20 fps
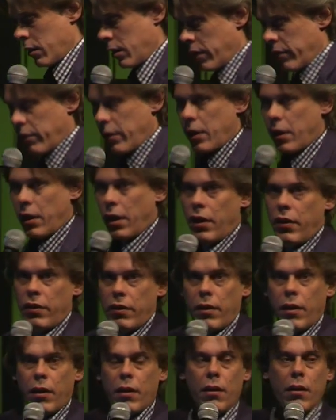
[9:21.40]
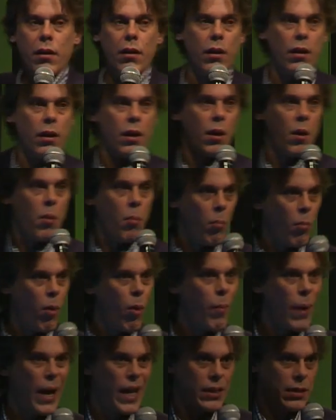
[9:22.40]
living in the
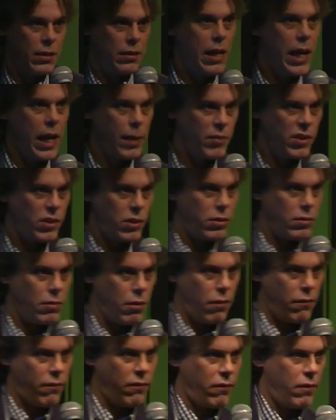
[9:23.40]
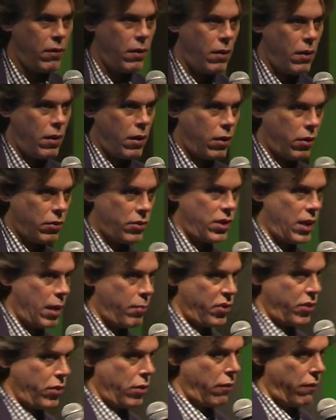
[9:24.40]
mobile times of
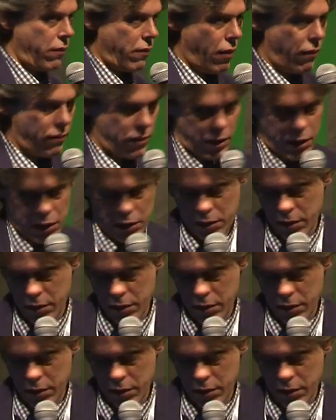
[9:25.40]
consumption of the